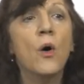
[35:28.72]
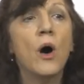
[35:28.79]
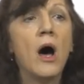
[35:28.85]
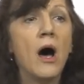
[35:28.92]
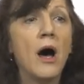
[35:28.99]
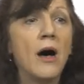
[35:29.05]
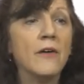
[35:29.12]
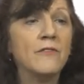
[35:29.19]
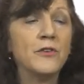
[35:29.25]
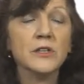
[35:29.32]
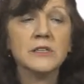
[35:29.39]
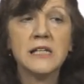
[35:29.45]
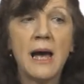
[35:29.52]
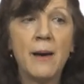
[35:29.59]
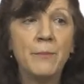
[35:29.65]
Uh, for
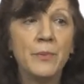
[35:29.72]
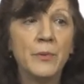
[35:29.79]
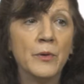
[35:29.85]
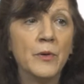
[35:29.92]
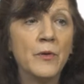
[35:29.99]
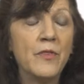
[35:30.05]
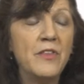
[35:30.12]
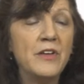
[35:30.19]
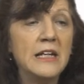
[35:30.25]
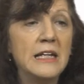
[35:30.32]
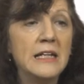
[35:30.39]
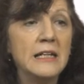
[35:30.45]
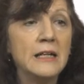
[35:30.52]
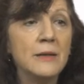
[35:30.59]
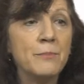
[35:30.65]
example,
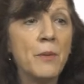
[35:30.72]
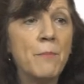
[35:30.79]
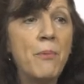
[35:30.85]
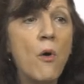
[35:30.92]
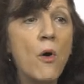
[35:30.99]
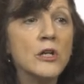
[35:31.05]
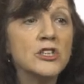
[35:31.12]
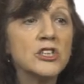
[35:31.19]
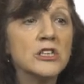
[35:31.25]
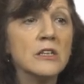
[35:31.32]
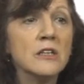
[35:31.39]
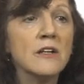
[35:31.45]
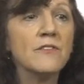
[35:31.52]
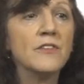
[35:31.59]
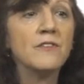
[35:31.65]
the
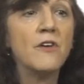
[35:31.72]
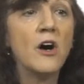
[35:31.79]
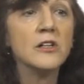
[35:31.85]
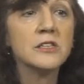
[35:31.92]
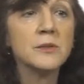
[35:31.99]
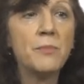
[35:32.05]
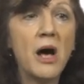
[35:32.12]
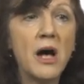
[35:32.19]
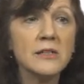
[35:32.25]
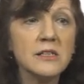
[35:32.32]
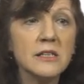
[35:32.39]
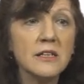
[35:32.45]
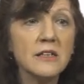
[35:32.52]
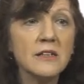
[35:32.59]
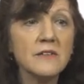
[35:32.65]
proportion of the false
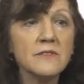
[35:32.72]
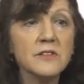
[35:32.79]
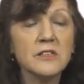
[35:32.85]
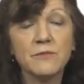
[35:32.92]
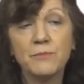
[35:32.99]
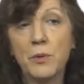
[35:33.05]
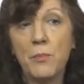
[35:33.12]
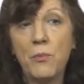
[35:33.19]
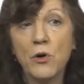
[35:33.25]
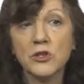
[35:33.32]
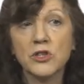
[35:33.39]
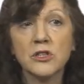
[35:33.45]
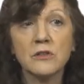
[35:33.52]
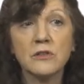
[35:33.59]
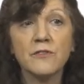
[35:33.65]
positives, the
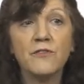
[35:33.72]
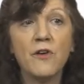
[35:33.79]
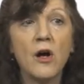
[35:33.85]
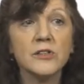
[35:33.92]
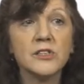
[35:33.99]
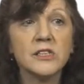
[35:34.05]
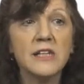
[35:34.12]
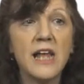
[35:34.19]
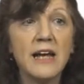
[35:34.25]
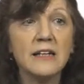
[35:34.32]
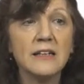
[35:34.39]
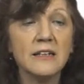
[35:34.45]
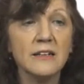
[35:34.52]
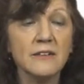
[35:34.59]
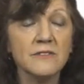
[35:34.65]
proportion of the false
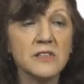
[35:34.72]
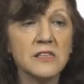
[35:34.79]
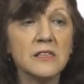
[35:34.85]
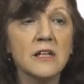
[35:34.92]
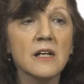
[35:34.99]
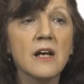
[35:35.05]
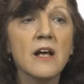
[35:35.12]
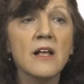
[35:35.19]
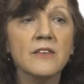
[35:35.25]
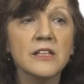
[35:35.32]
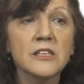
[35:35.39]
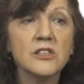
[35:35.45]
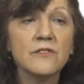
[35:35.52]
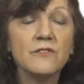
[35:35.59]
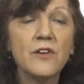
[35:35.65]
negatives.
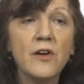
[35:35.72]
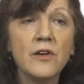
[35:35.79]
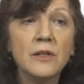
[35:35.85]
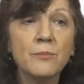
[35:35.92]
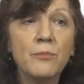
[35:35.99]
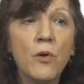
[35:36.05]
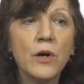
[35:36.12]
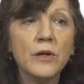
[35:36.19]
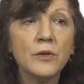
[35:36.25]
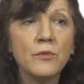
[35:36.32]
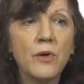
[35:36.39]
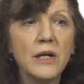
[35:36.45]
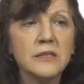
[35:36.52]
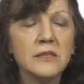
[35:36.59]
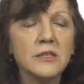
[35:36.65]
These are very important
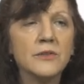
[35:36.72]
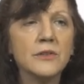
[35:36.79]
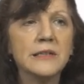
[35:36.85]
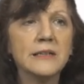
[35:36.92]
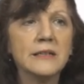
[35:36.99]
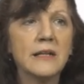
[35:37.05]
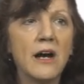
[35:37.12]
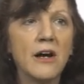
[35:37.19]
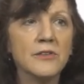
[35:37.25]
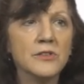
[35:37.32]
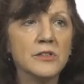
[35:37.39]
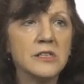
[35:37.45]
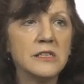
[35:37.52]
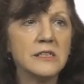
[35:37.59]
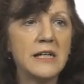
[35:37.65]
criteria to
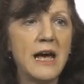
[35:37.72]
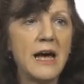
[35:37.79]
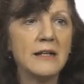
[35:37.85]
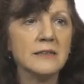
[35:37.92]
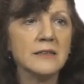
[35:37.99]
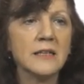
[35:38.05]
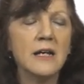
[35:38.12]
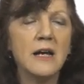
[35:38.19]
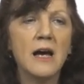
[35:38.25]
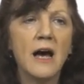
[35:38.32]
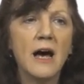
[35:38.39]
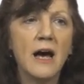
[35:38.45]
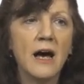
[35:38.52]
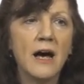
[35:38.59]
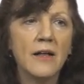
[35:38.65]
understand
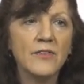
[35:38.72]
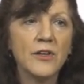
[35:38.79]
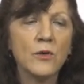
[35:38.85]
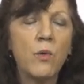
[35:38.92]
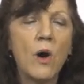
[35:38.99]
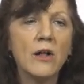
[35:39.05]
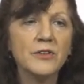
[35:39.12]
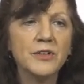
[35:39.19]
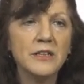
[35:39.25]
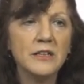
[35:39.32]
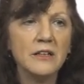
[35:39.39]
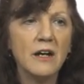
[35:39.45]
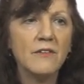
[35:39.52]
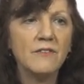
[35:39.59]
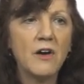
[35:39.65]
uh, the
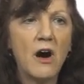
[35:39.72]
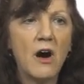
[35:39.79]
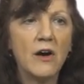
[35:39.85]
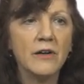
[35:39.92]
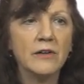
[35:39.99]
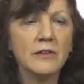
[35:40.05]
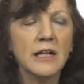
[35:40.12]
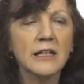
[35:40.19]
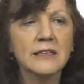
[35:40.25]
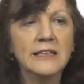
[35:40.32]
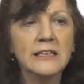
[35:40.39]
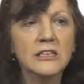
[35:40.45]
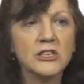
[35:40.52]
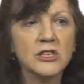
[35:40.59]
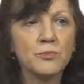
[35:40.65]
quality of our
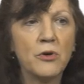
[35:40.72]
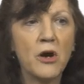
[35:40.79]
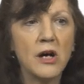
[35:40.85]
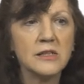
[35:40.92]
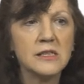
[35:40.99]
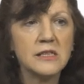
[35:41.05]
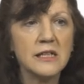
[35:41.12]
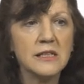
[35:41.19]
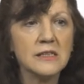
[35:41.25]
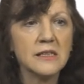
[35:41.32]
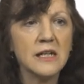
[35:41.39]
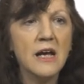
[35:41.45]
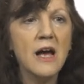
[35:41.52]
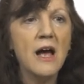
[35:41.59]
linkage process.